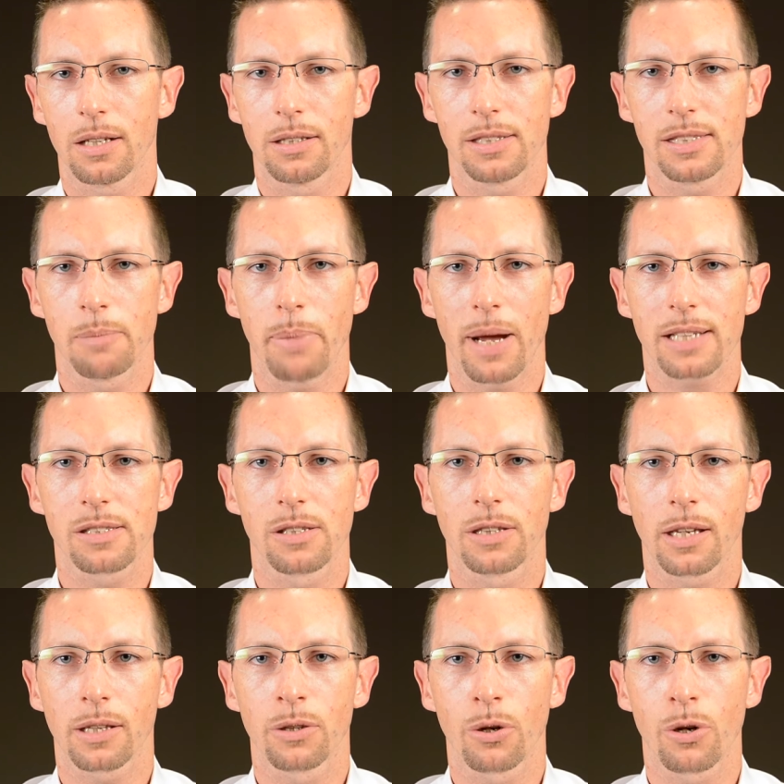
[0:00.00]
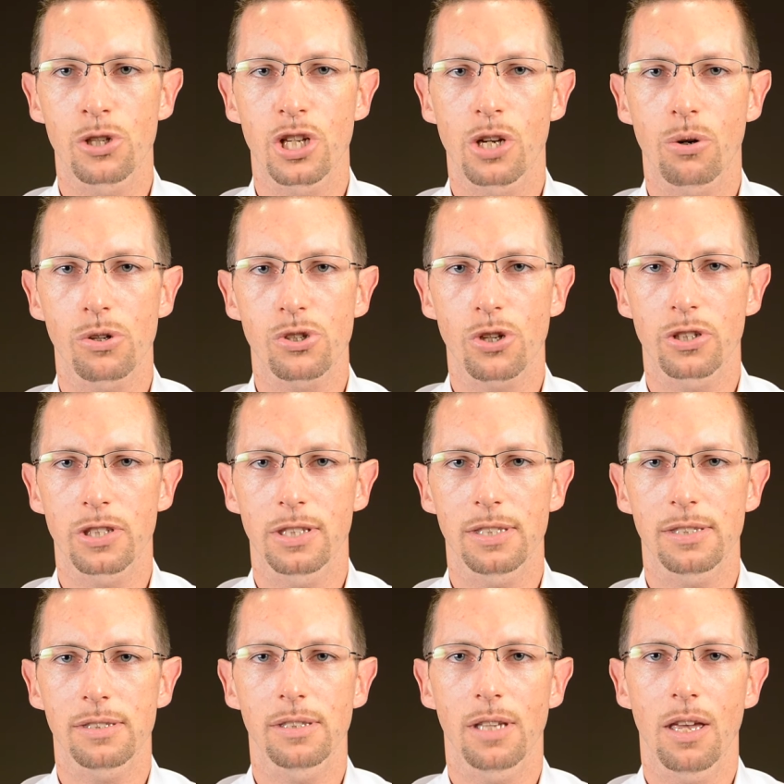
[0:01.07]
This impacts the technological
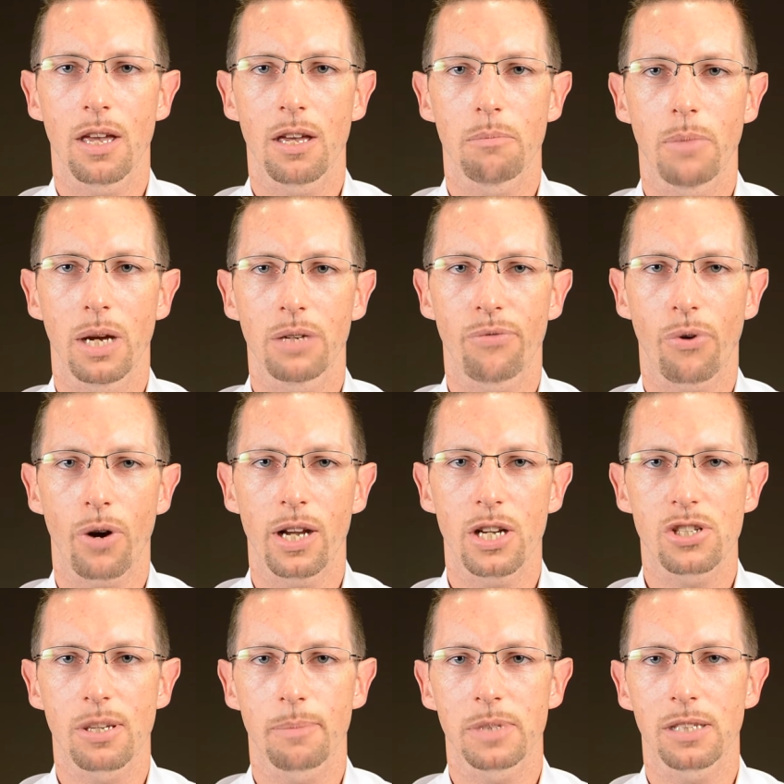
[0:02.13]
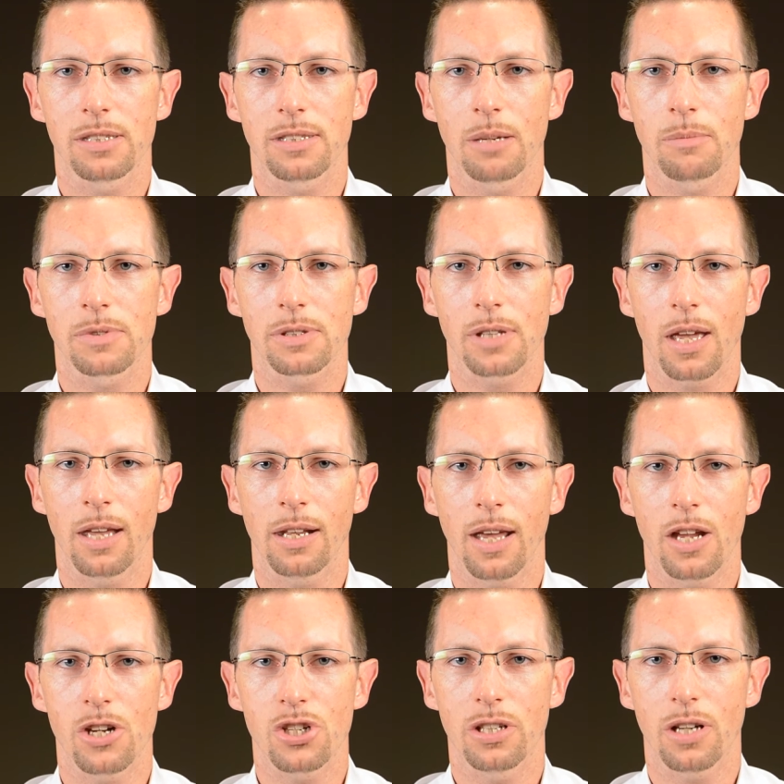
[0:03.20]
choices made for each subsystems and
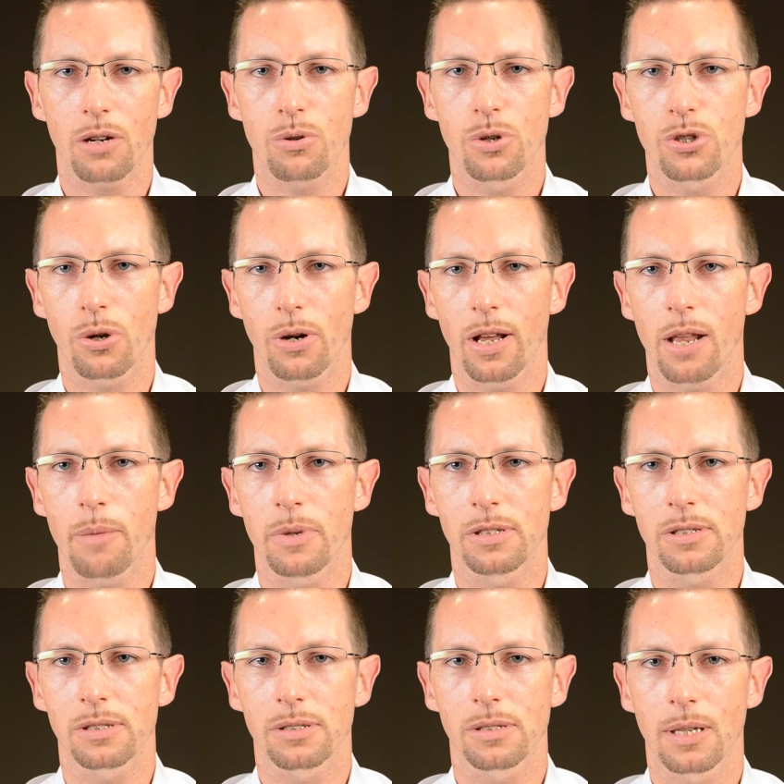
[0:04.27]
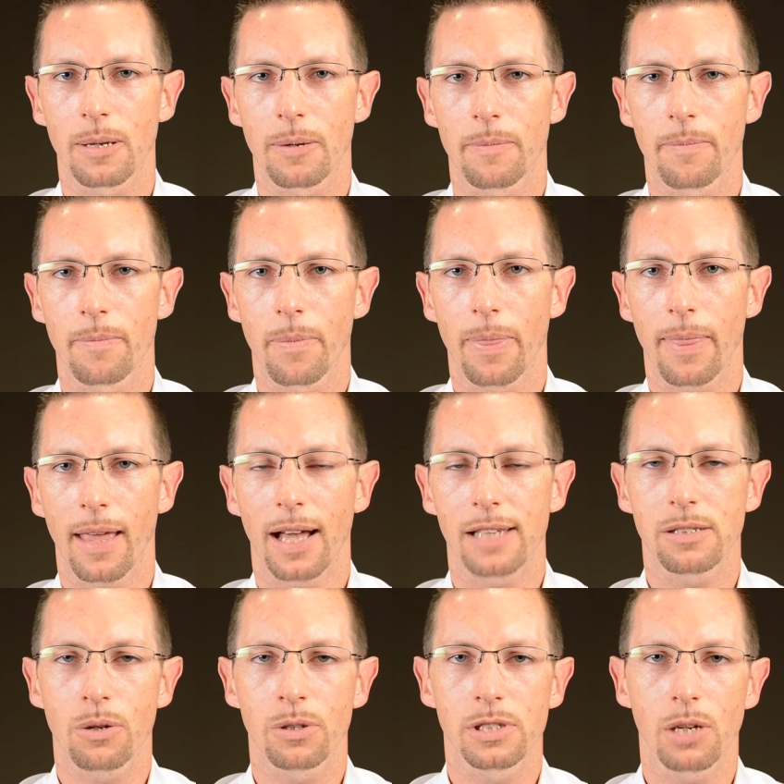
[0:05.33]
engine are crucial elements.
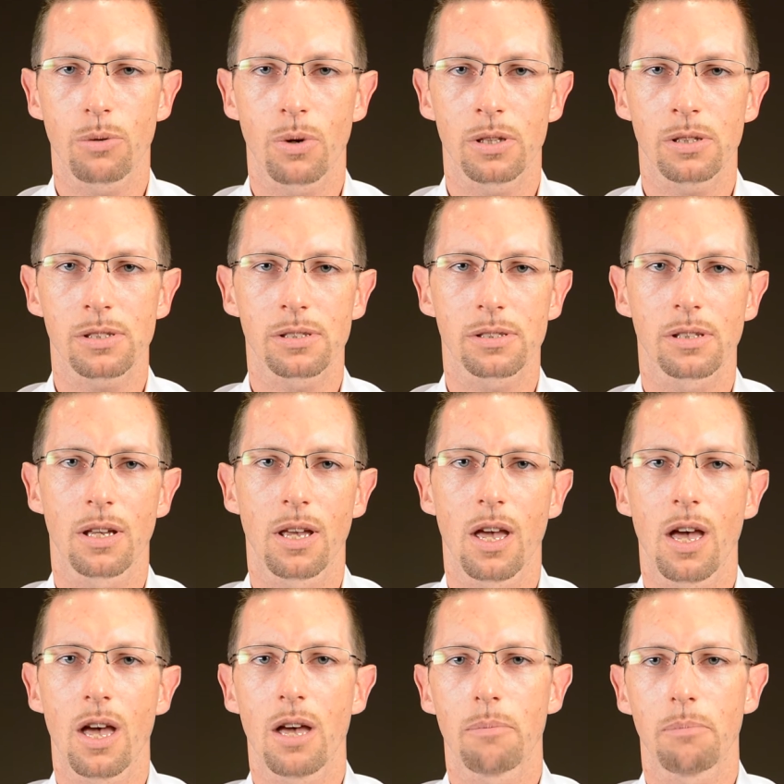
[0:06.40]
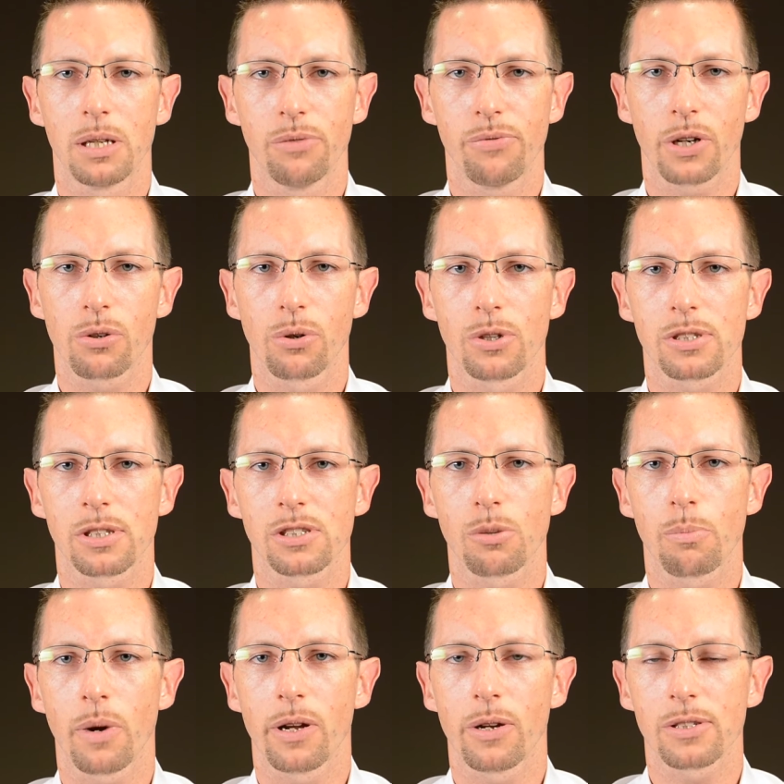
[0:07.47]
As a consequence, manufacturers and
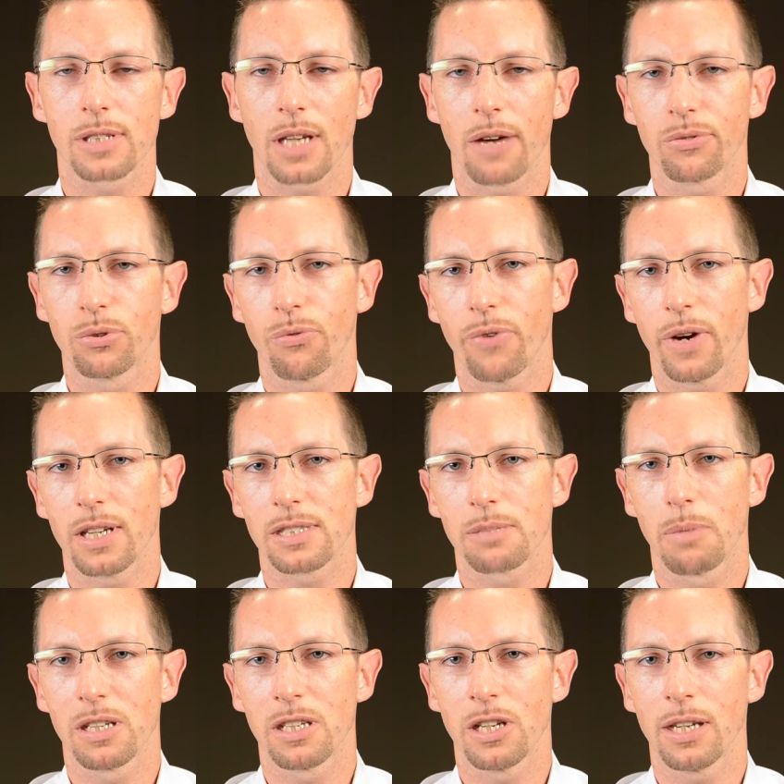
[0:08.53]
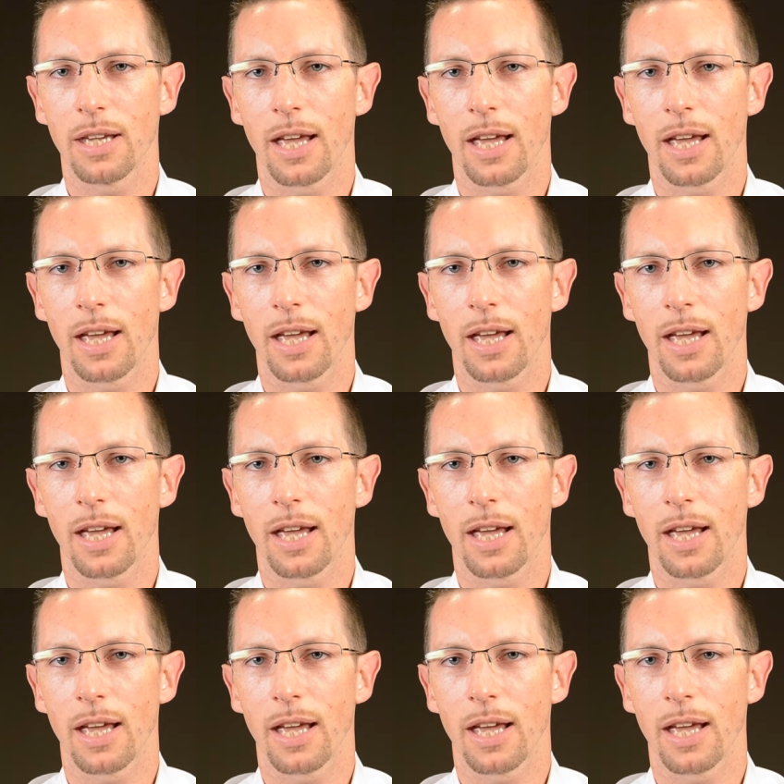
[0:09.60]
suppliers have to face many